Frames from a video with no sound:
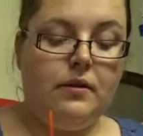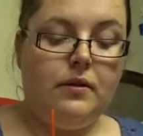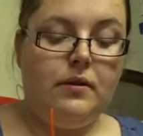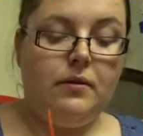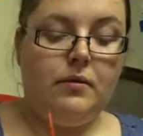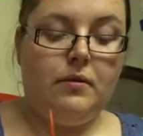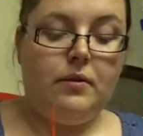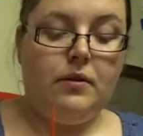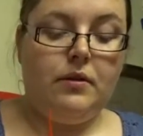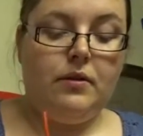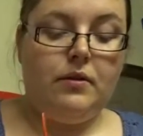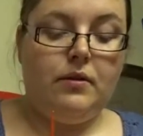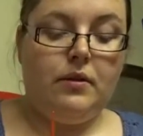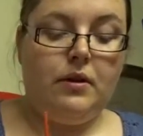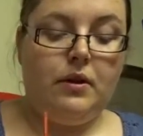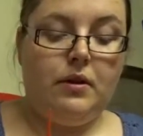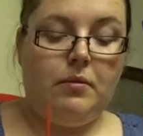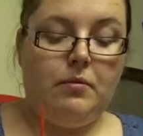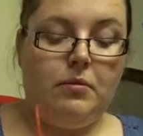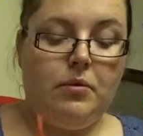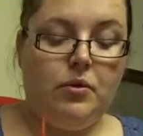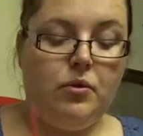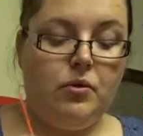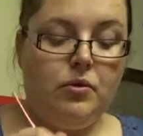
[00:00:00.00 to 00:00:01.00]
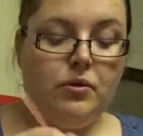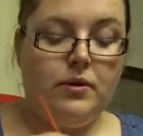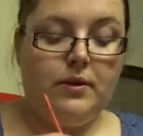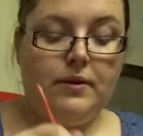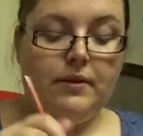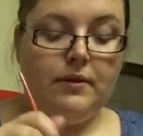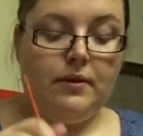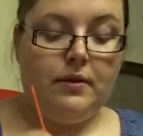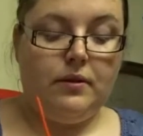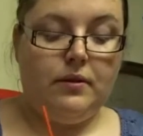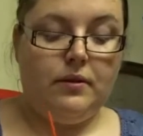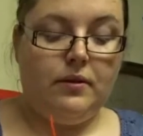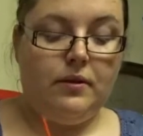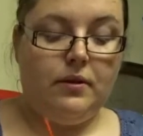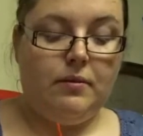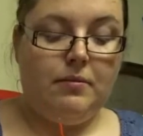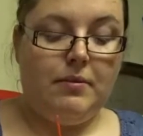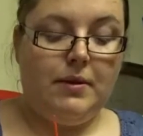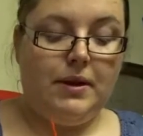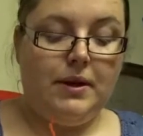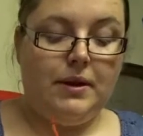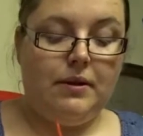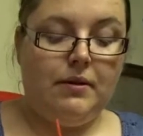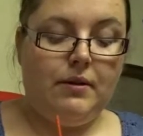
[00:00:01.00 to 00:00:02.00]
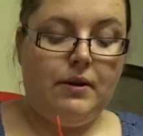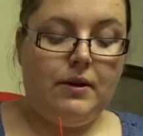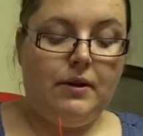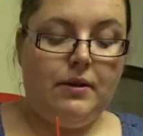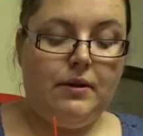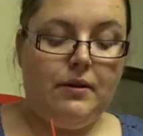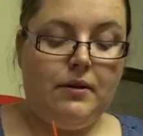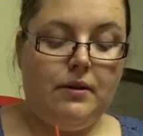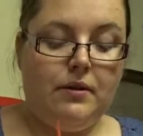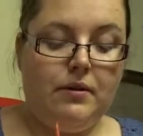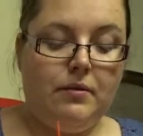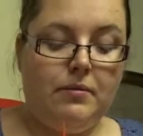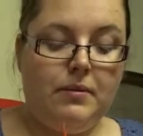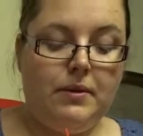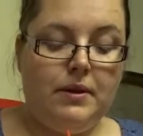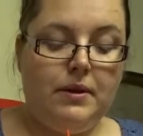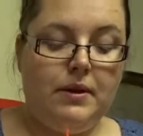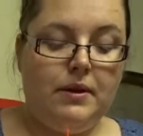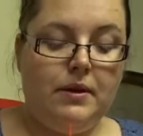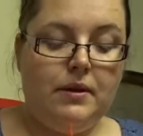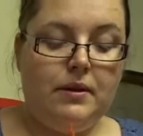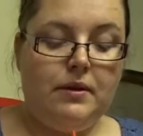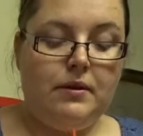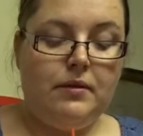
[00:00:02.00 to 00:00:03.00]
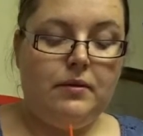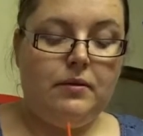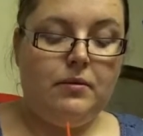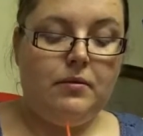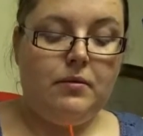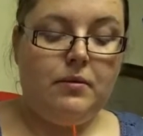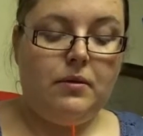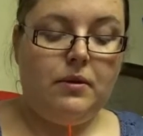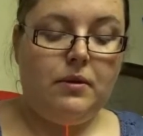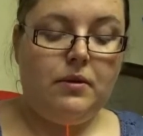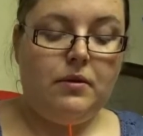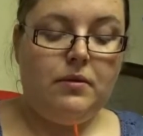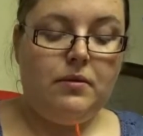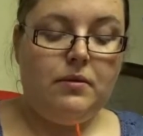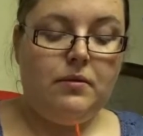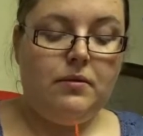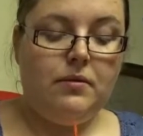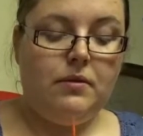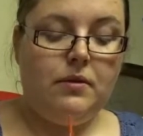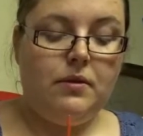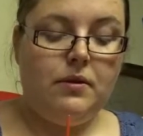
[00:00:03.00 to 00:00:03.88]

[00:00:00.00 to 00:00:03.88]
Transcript: So I'm just going to pull this onto the background a little bit as well.